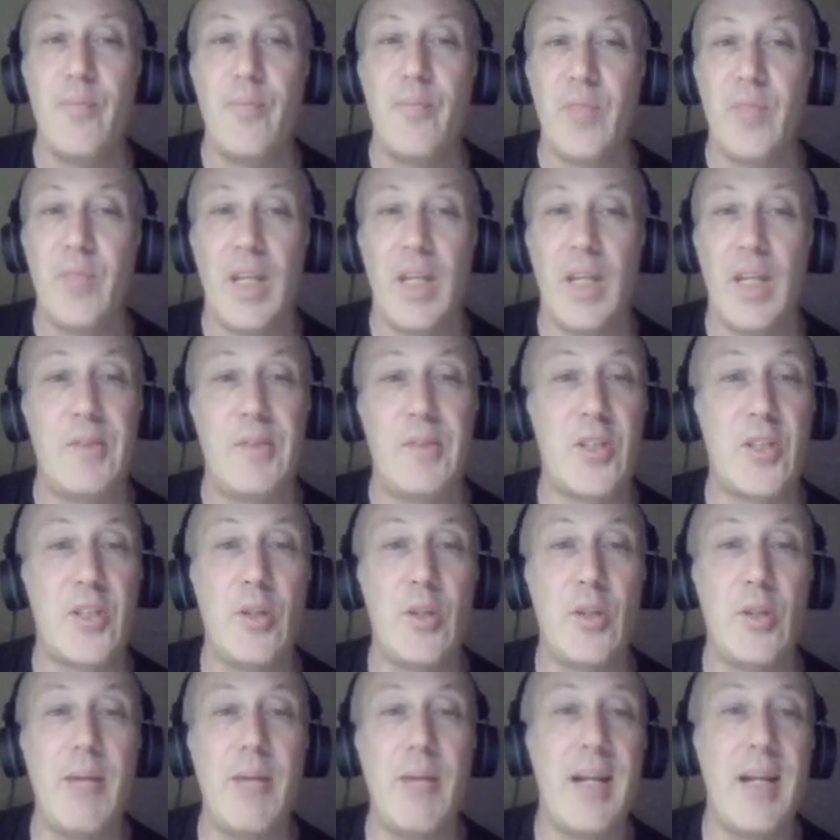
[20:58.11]
if
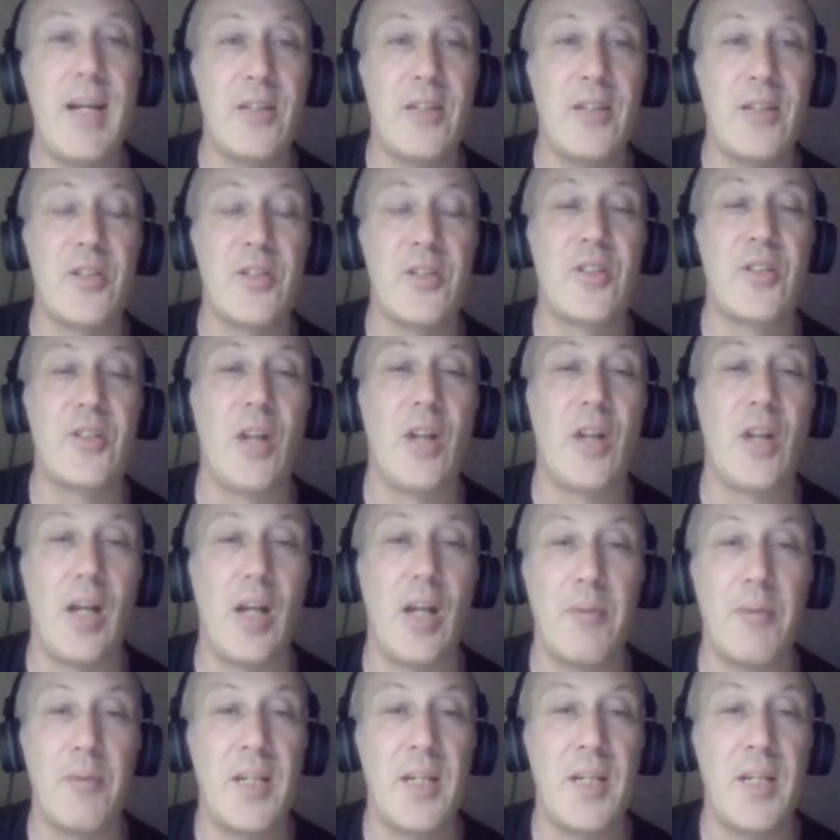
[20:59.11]
Subban gets a start, I'm
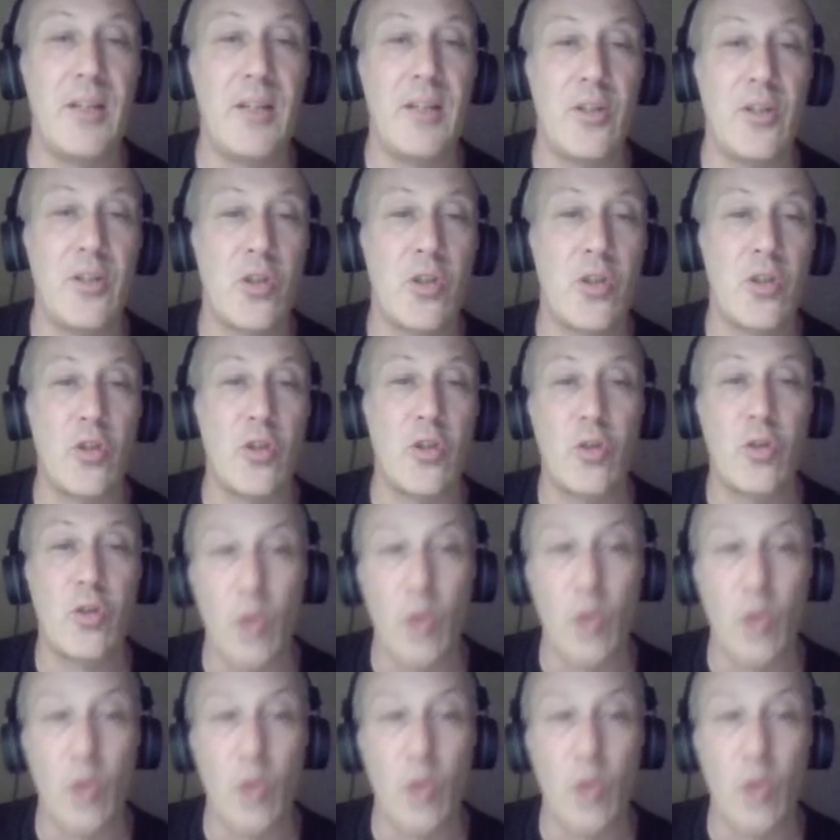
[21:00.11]
taking the Detroit.